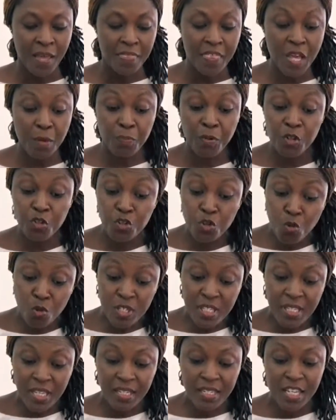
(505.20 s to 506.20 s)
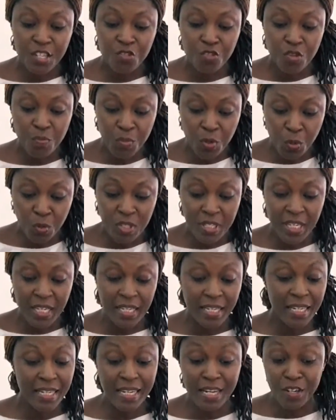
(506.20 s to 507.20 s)
They produced and
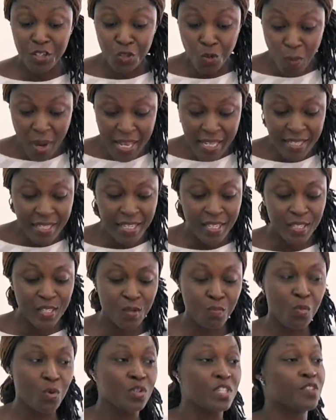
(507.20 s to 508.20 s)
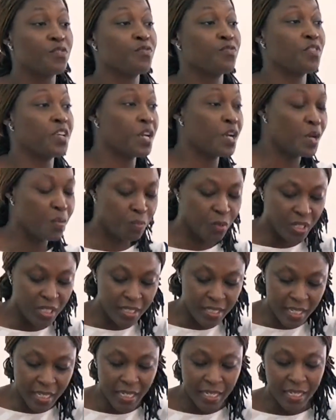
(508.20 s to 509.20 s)
distributed in their 20s the most feared
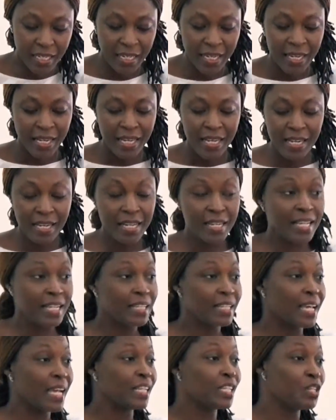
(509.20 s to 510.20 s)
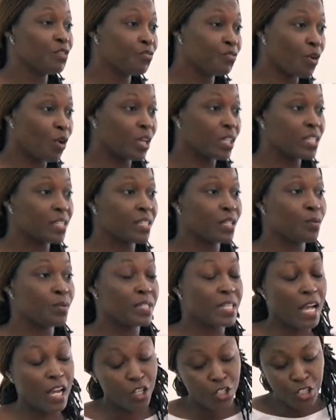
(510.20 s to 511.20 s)
bulletin in the late 1940s that
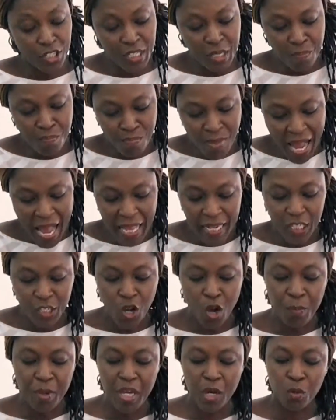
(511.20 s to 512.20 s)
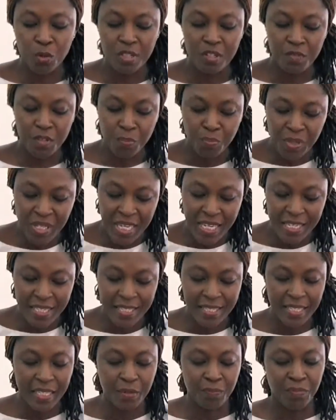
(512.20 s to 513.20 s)
was actually banned coming out of the
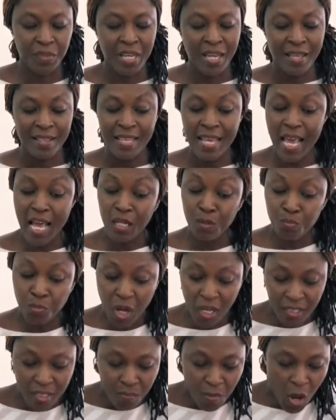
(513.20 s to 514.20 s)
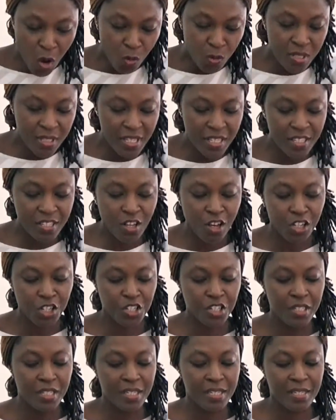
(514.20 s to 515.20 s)
piece. They held bottom house
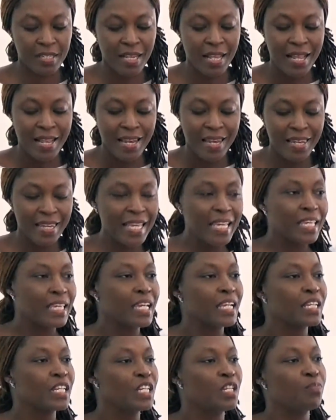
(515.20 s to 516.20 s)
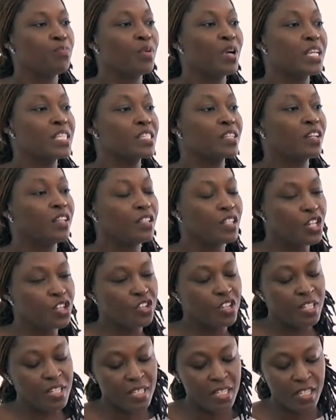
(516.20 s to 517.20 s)
discussions, linking the depressed
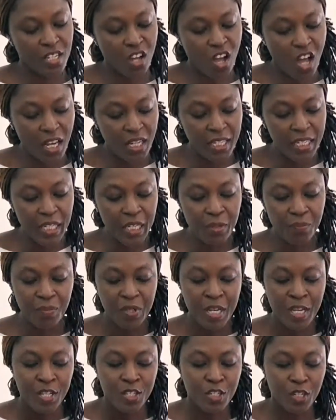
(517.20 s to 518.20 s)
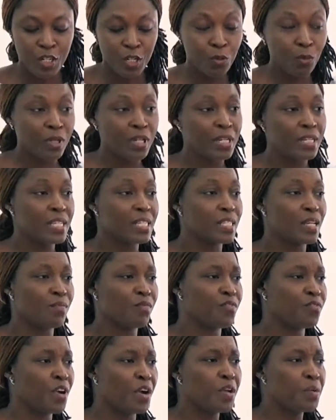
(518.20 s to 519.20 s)
conditions in the colony to colonialism
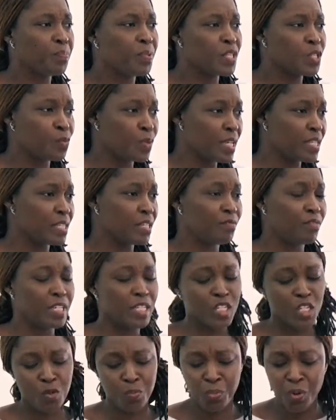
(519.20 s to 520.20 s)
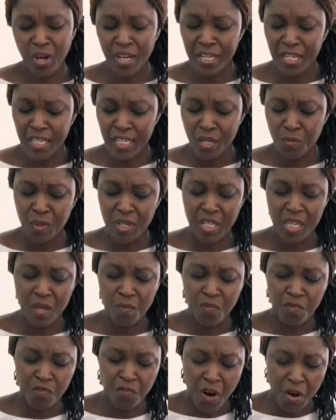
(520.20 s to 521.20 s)
very persuasively to the point that they
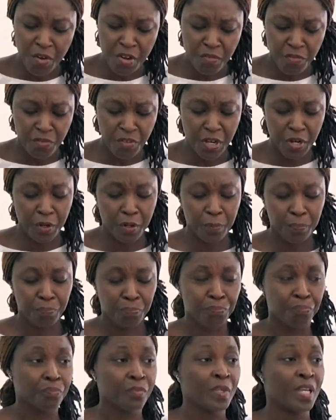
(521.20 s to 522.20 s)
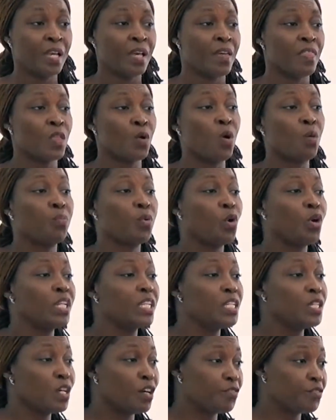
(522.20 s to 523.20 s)
became very feared. They were
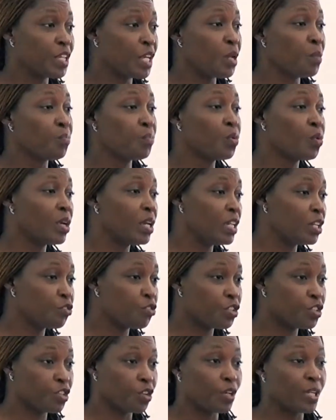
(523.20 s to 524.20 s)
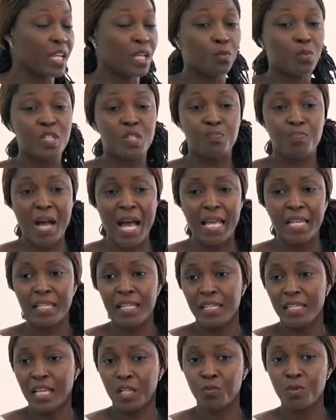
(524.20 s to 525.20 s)
bold enough to import literature that was banned
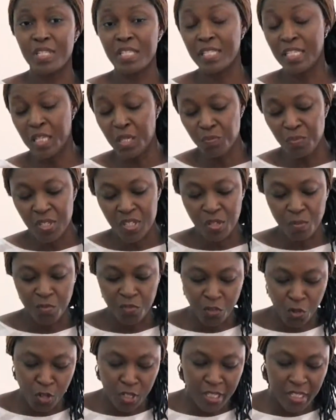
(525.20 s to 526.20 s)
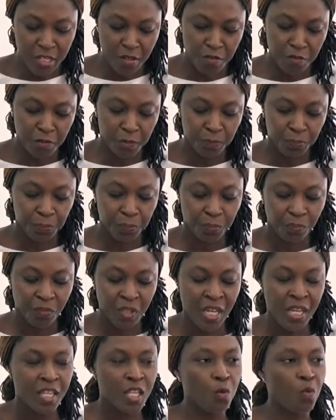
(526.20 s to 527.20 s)
and that was deemed subversive.
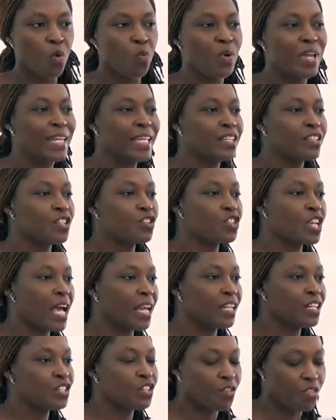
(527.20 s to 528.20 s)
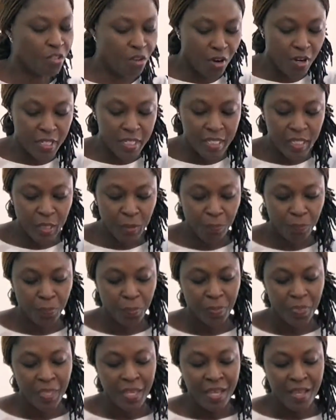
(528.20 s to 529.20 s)
They were willing to challenge authority.
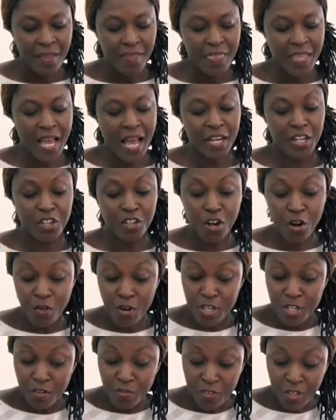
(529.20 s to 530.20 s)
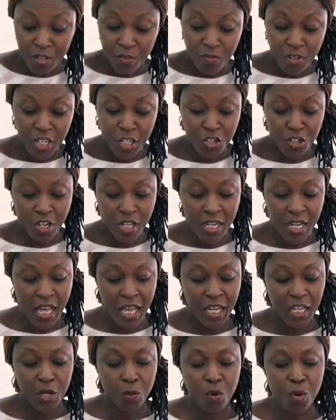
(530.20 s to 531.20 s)
They had the courage of conviction,
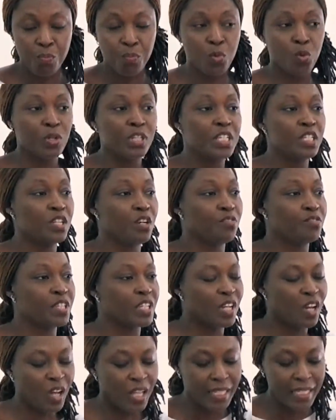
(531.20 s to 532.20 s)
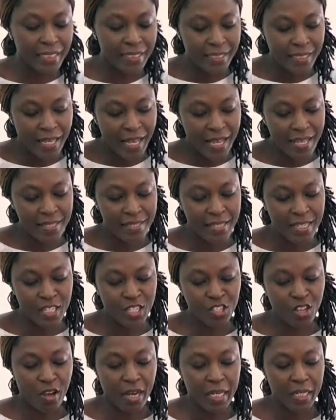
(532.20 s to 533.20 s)
and they were bold enough to call it as they
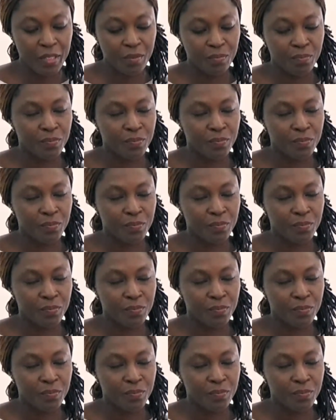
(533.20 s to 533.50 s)
saw it.